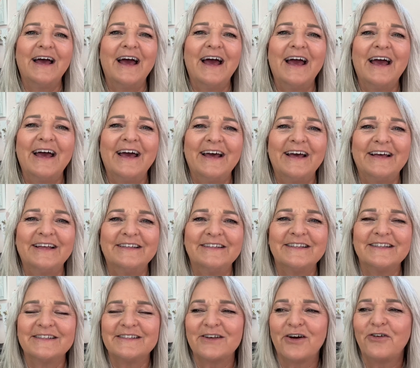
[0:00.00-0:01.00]
And
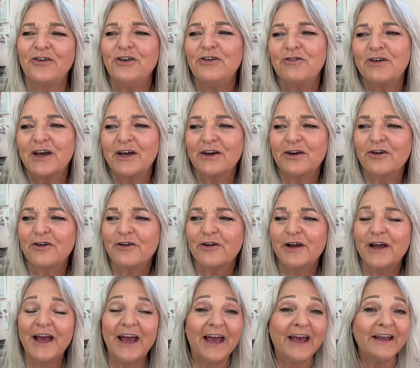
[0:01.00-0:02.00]
so you can
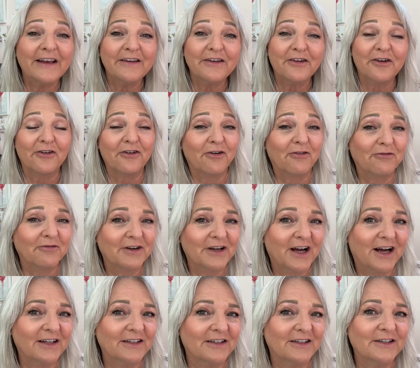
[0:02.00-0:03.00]
create your own
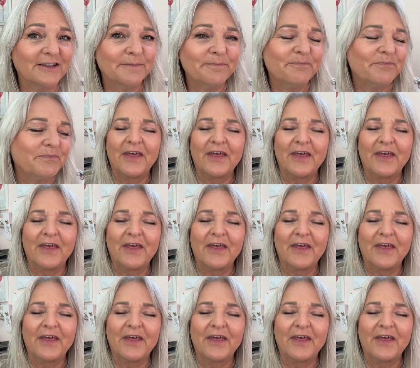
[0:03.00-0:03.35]
color.